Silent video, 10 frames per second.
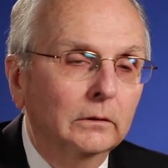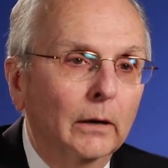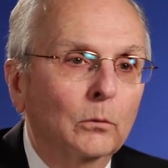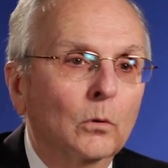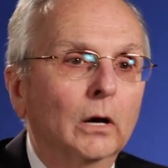
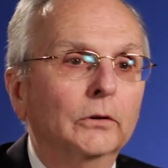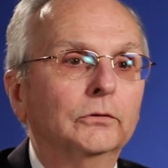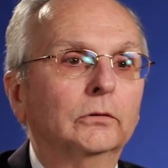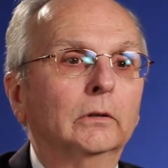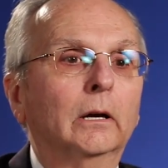It
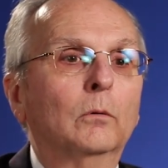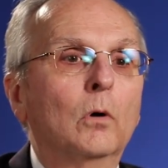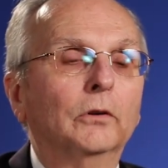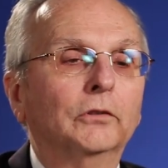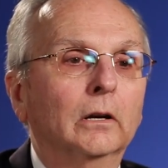was, it
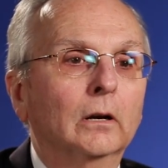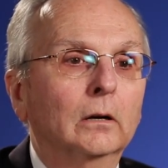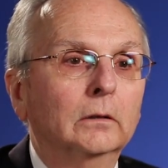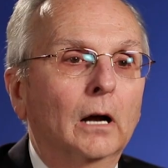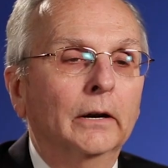was an,
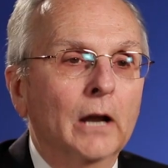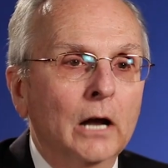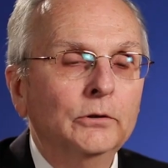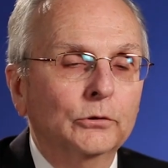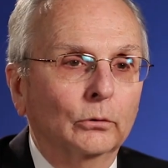an
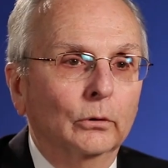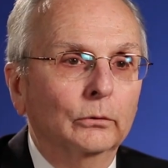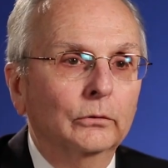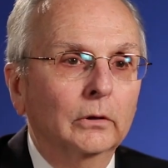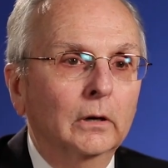
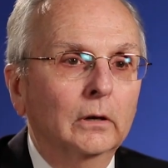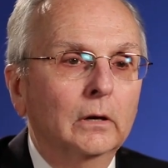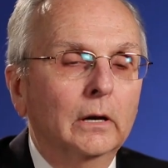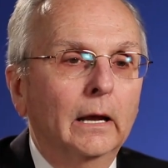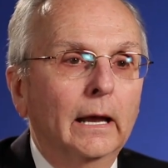untruth,
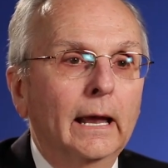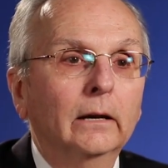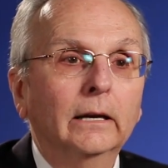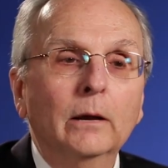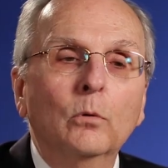
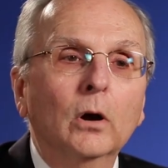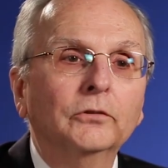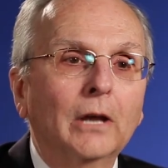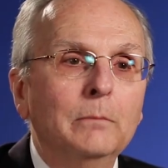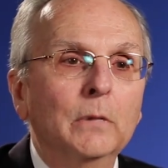and it
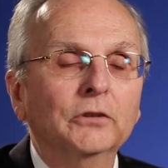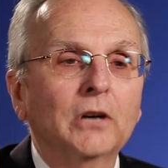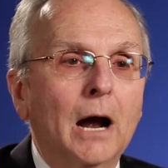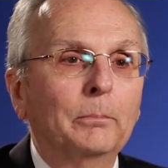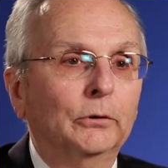was a
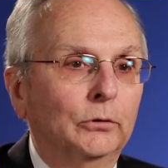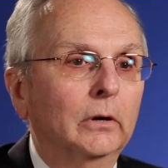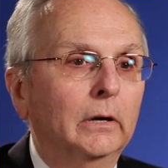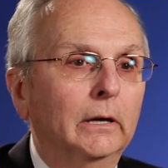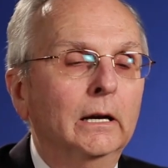missed
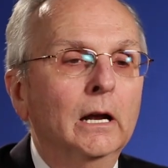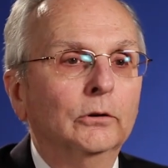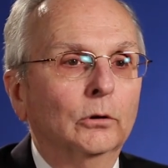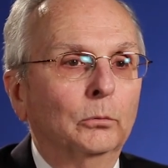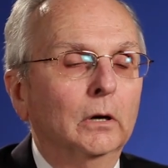opportunity
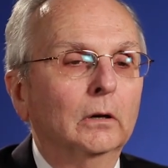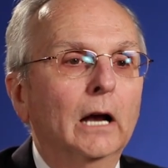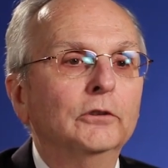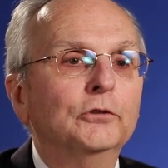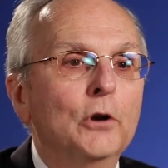to
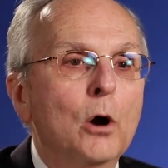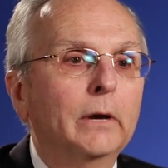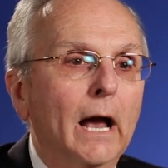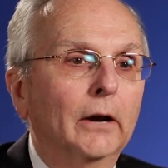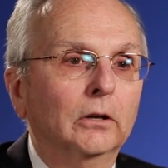realize no
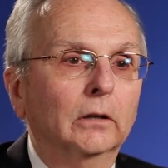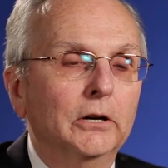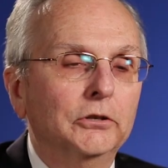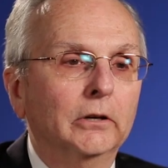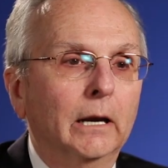
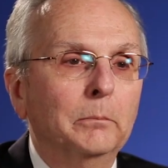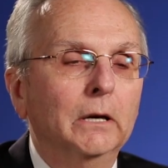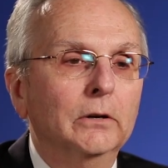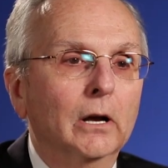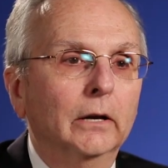calculation had
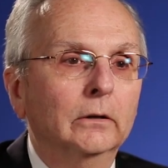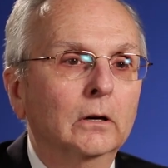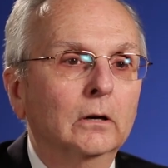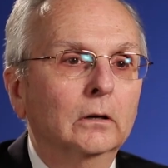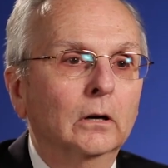been done
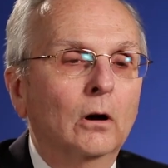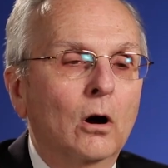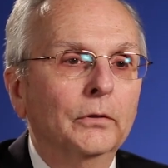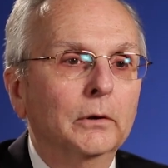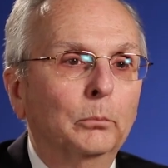uh,
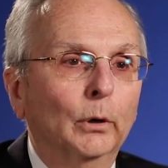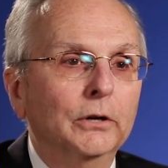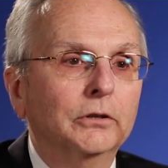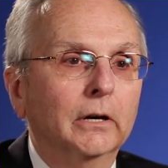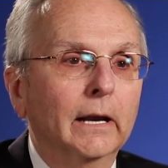on the bridge